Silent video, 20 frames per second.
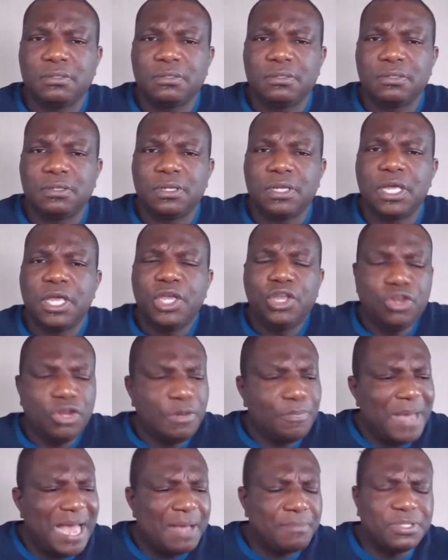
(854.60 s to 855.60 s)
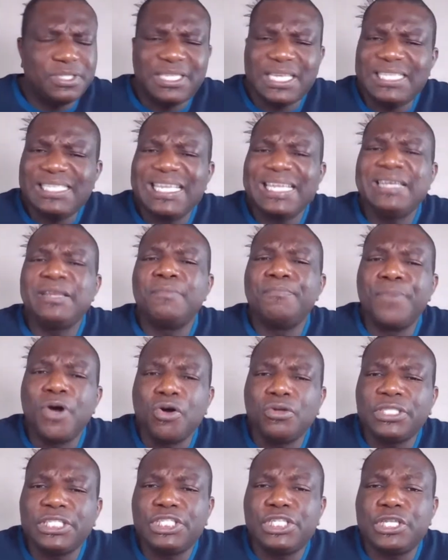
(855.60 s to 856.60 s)
You know, the Bible says, in the
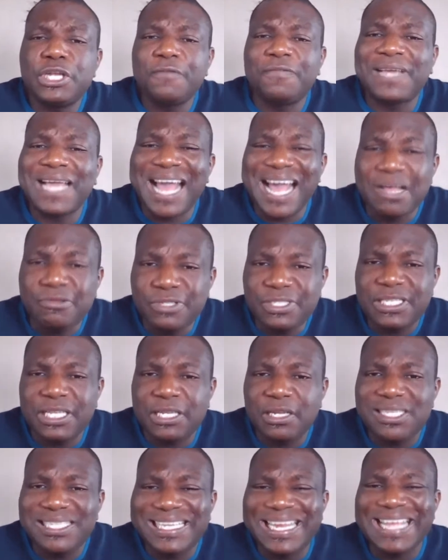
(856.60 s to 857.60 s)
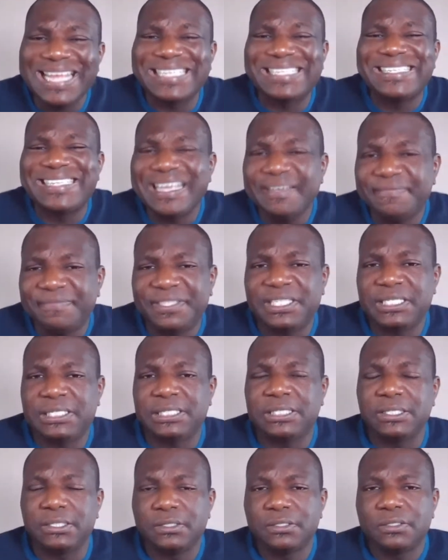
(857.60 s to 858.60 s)
multitude of counselors, there's safety.
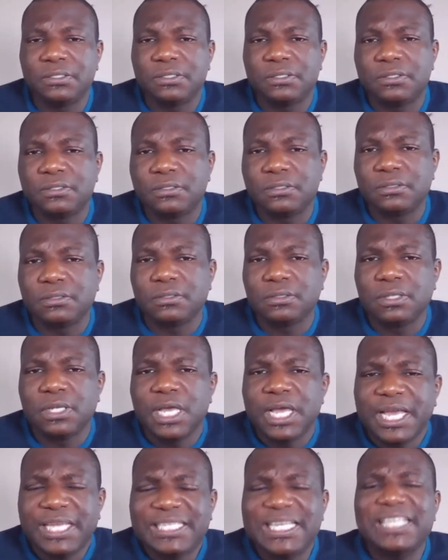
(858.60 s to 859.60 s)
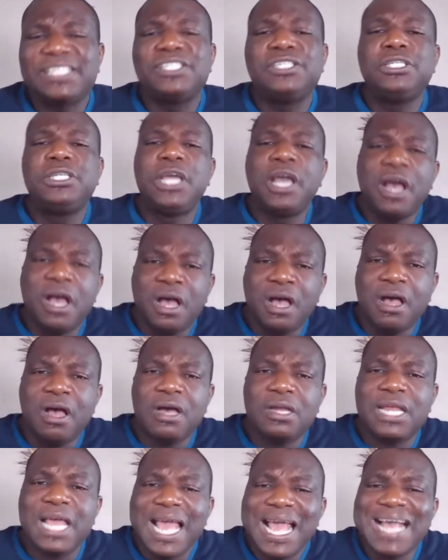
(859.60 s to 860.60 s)
He says,
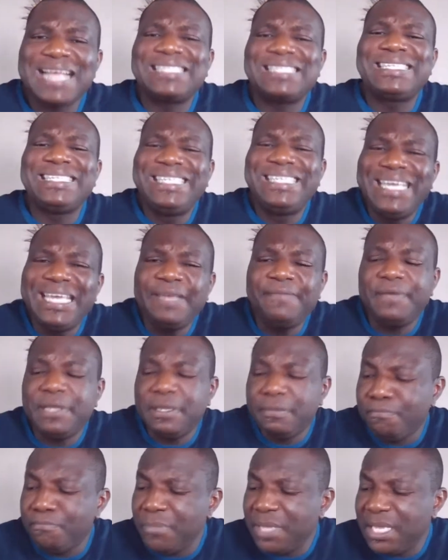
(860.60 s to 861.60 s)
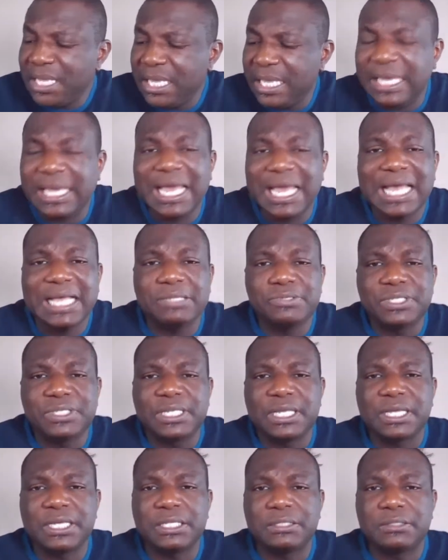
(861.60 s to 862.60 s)
God has given me
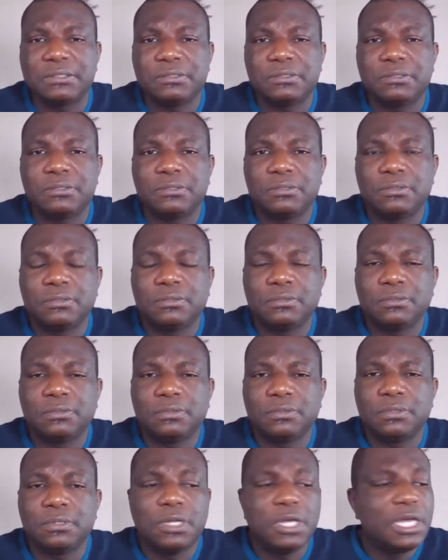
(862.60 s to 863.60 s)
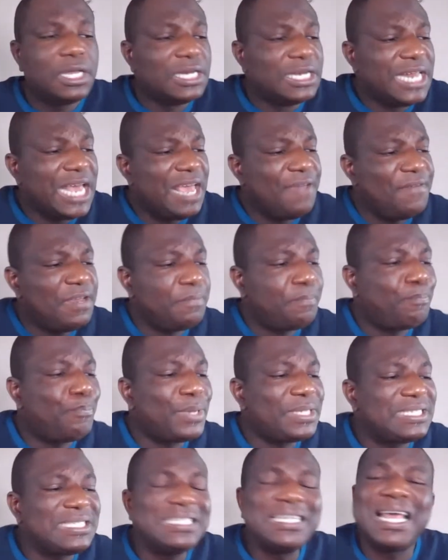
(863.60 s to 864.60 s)
counsel. David
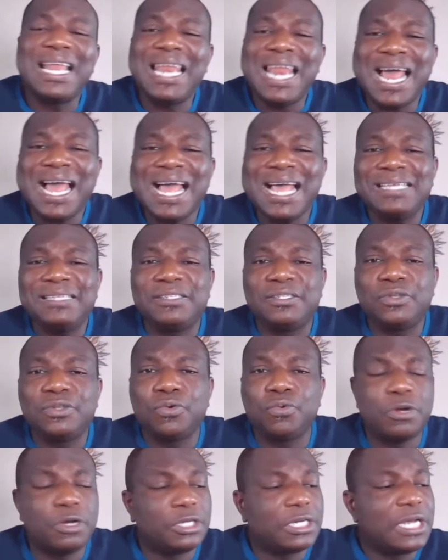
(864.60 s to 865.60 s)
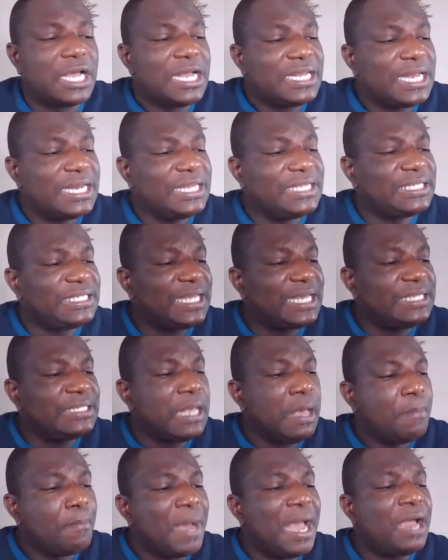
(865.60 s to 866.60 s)
personalized the word. Then he
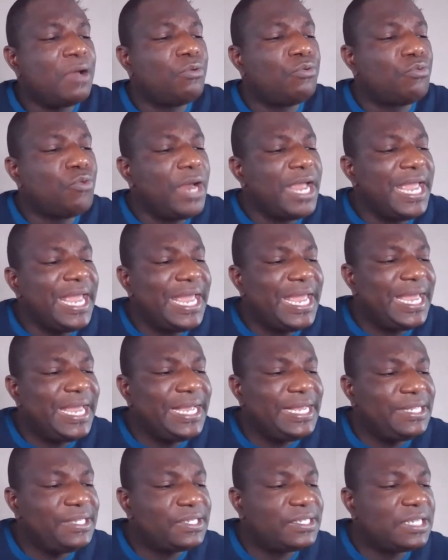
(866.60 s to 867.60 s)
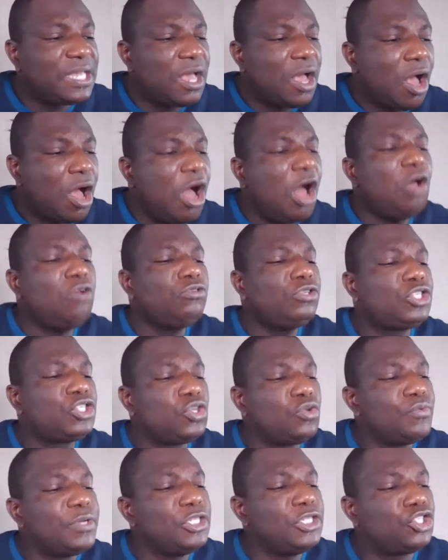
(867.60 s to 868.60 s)
says, My reins
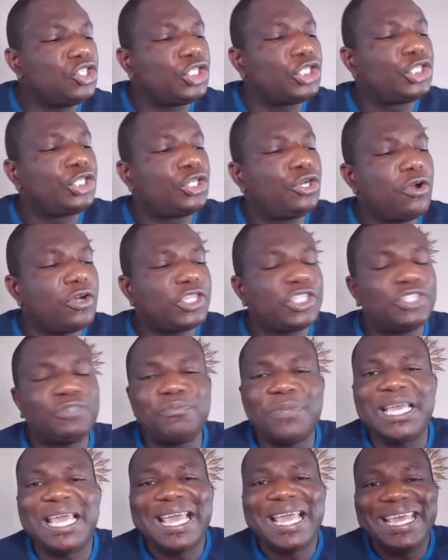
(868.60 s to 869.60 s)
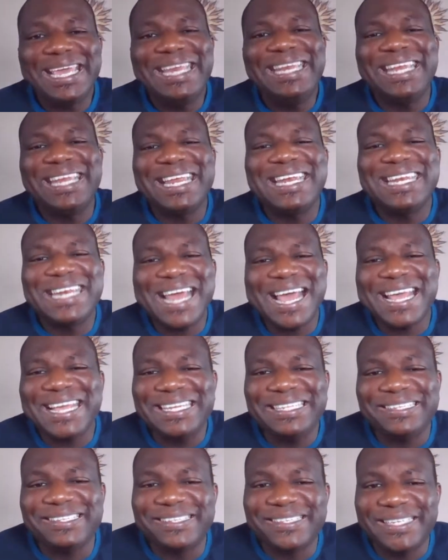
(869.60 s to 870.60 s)
also instruct me in the
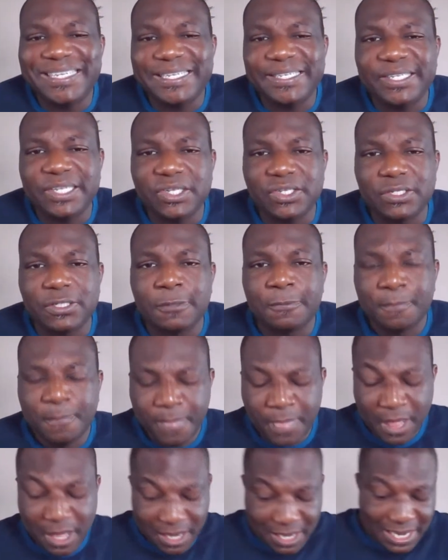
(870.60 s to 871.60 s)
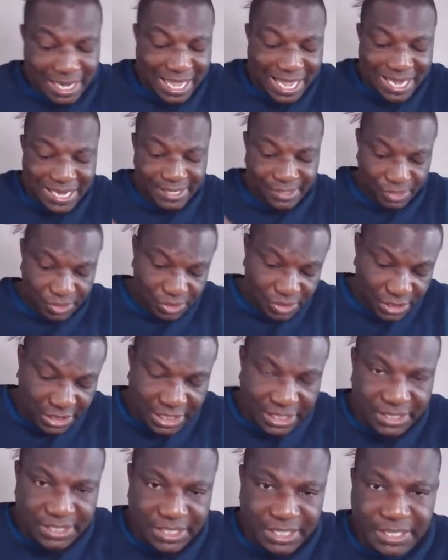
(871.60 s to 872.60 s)
nine seasons. Nine
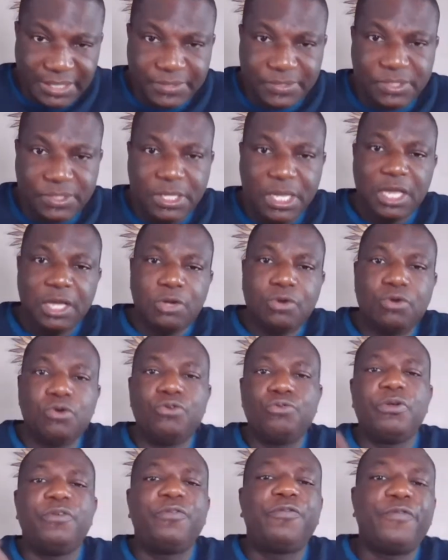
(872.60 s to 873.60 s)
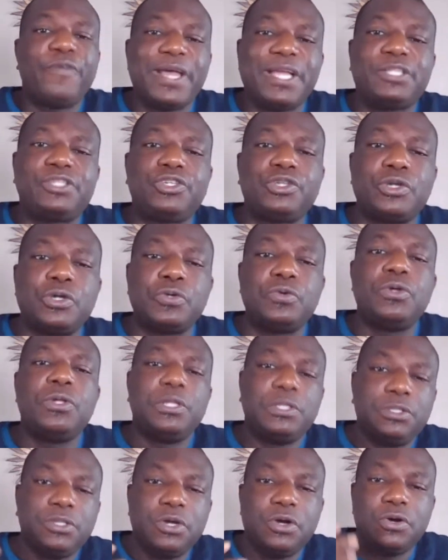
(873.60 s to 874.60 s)
seasons could refer to
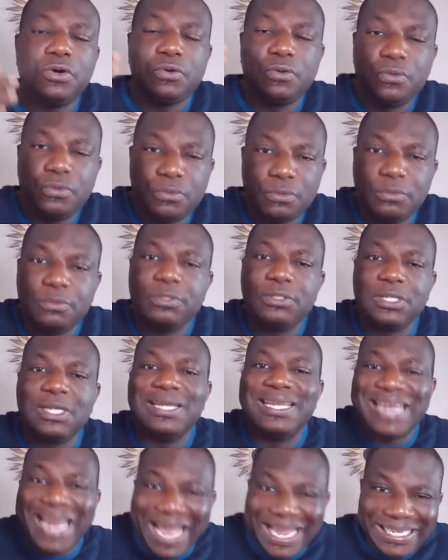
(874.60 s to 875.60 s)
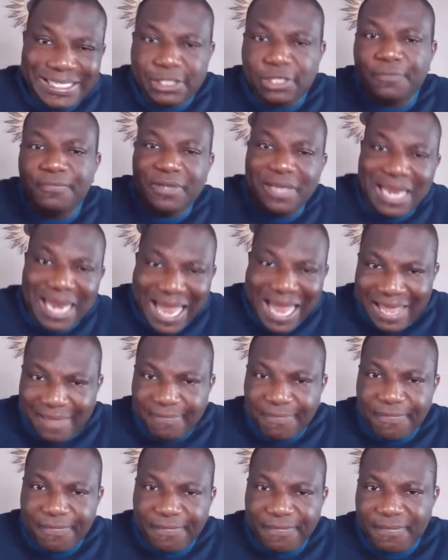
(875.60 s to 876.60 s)
the the ninth of your
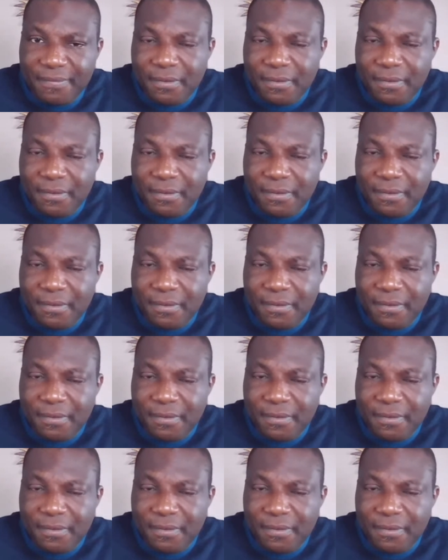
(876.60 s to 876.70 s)
life.